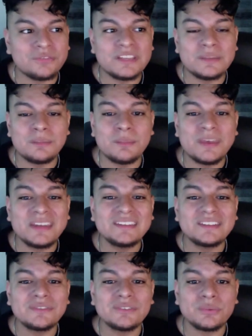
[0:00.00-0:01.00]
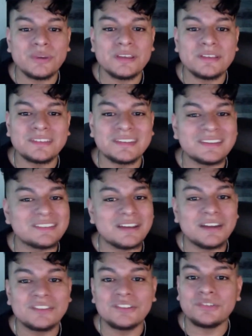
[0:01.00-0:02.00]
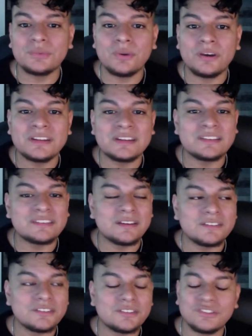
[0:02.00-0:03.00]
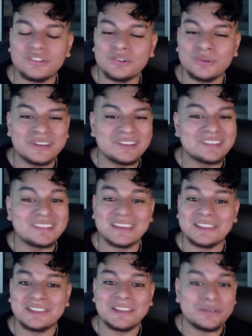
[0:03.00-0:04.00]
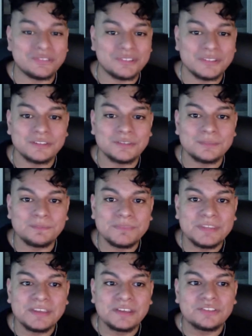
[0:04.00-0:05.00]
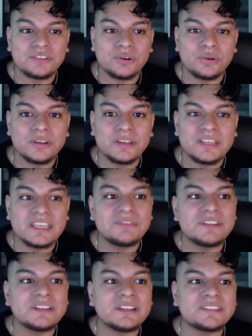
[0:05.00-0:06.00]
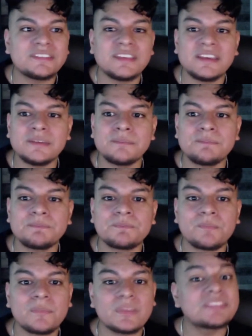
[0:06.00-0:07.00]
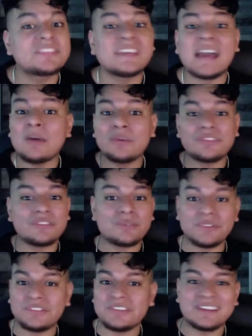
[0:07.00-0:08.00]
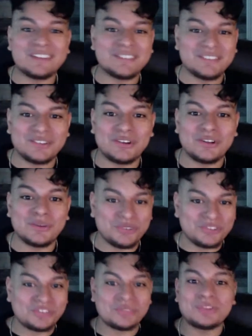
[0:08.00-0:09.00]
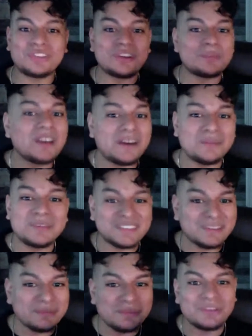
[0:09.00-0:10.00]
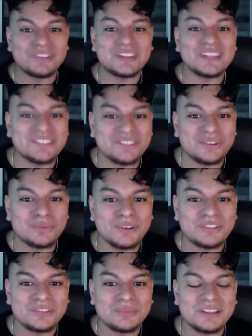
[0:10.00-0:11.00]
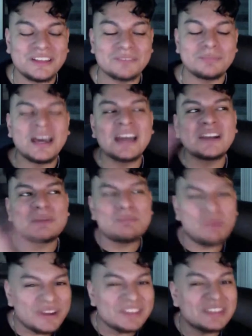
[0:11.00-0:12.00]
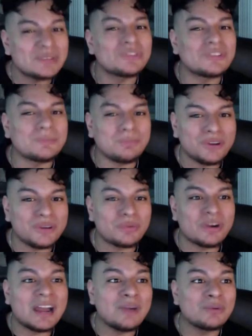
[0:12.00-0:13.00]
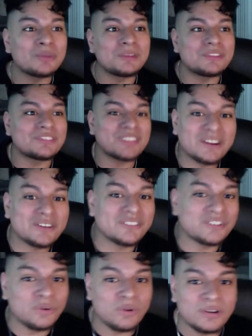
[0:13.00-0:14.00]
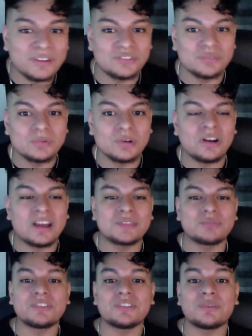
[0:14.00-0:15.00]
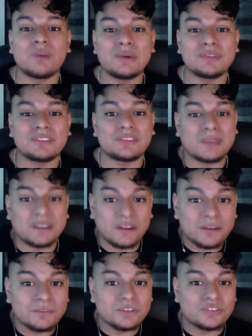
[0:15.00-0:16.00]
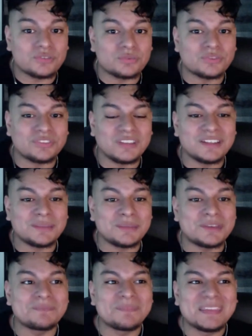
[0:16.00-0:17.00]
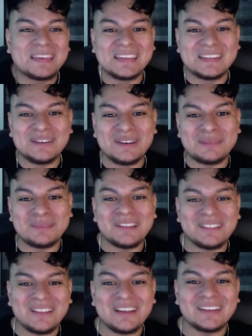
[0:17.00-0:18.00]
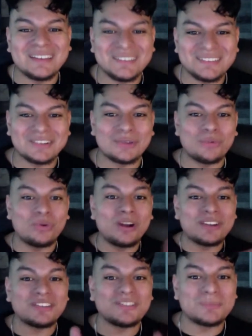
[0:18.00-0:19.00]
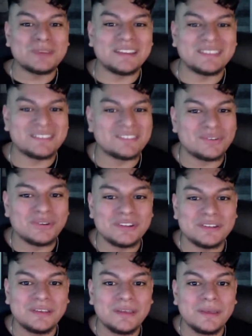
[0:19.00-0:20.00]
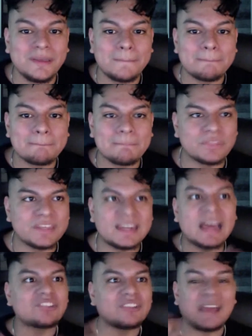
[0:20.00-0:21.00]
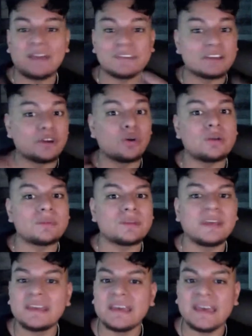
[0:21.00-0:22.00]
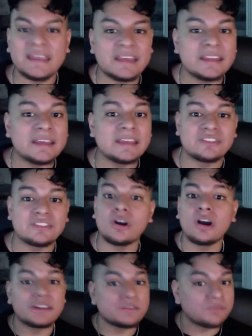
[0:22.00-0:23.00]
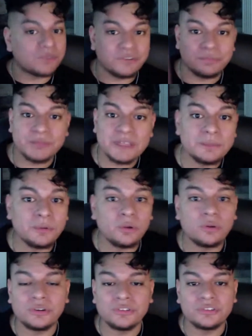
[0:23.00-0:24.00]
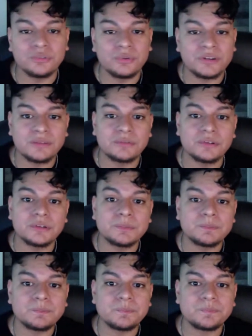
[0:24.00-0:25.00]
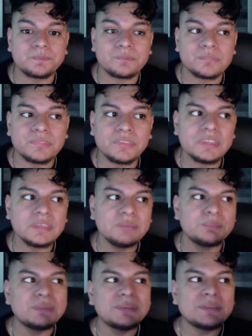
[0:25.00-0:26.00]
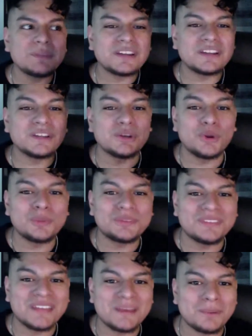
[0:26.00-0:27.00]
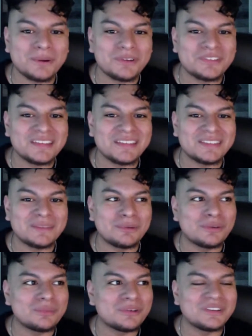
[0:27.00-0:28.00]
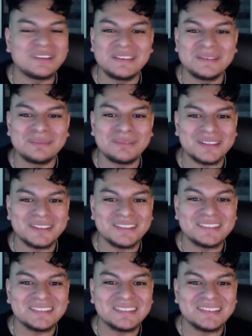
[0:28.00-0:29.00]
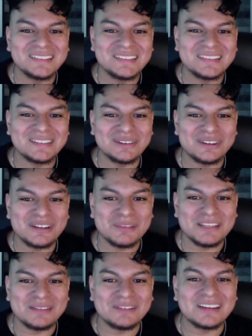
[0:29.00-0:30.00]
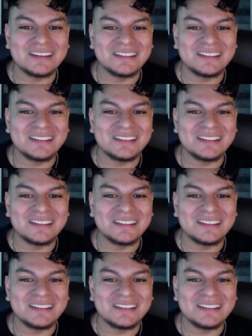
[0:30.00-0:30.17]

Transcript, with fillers: in many different ways it is not just one it is not just two it is like thousands so even let's say let's say I was nervous to get on this call, which which I'm not because I've been presenting so much in my life. But at a point, there was a point where I would be scared to go on a Zoom call, and the reason why was because my comfort zone was telling me, you know, it'd be a lot nicer to watch this behind the screen than actually have to go in and, and, and talk in front of people or do whatever. Maybe I'm not gonna go up to that person at the boba place. You know what I mean? I'm not gonna